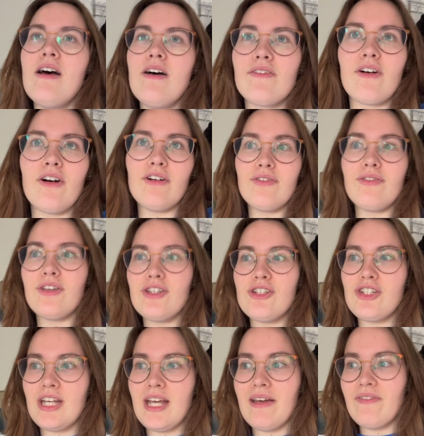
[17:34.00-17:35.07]
I've got a few
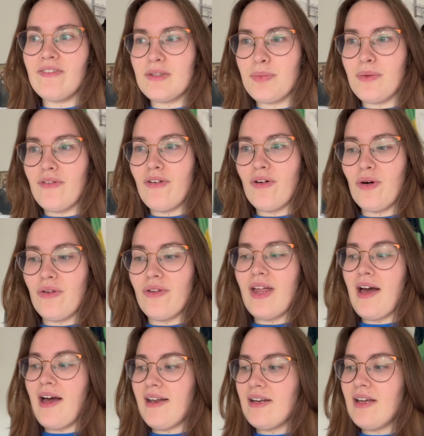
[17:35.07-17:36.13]
shifts before
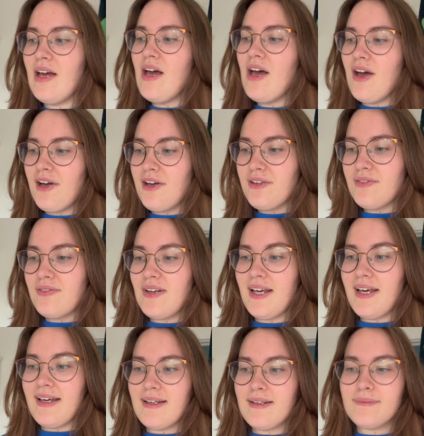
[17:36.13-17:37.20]
then.
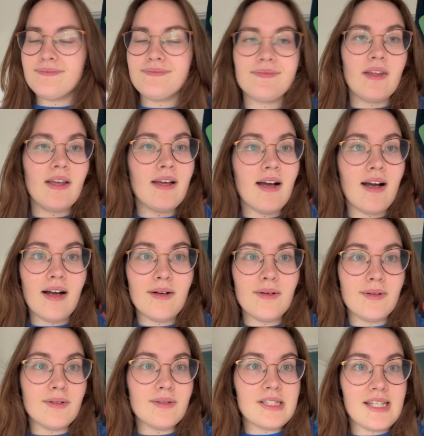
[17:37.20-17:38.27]
Hopefully I
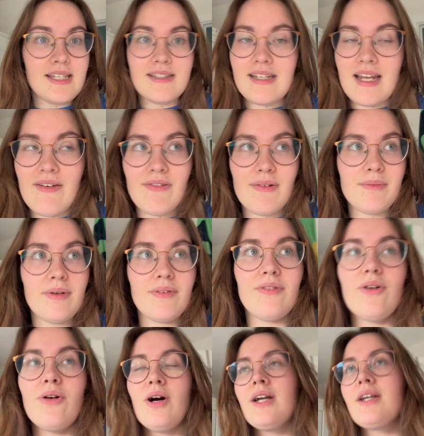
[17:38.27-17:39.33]
will see Stefan
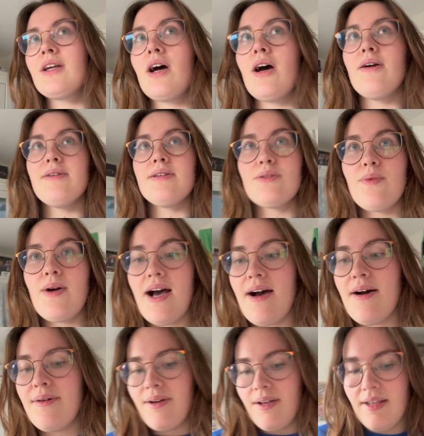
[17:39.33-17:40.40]
before I go as
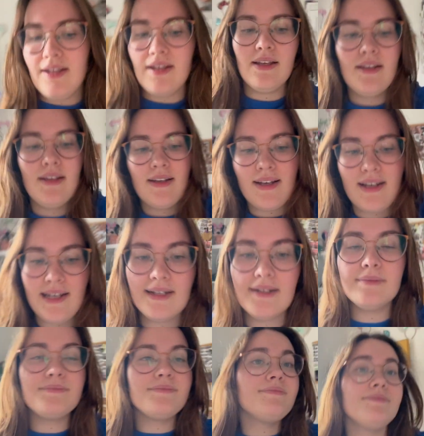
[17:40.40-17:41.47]
well.
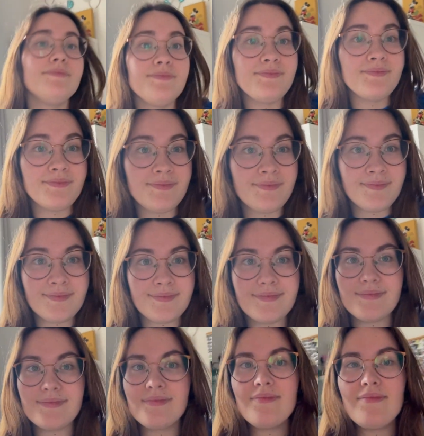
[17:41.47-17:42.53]
Um,
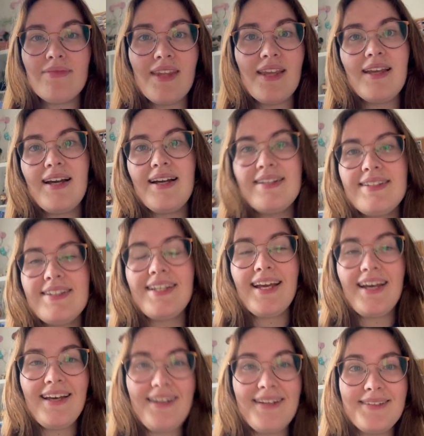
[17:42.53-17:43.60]
and
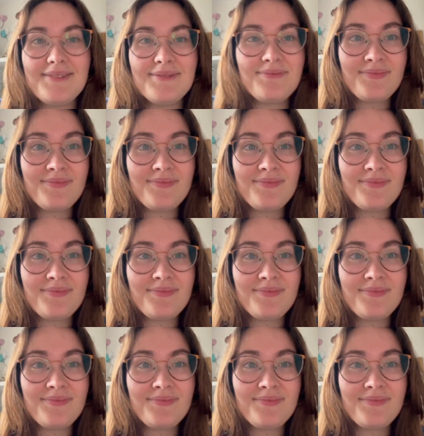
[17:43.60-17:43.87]
yeah,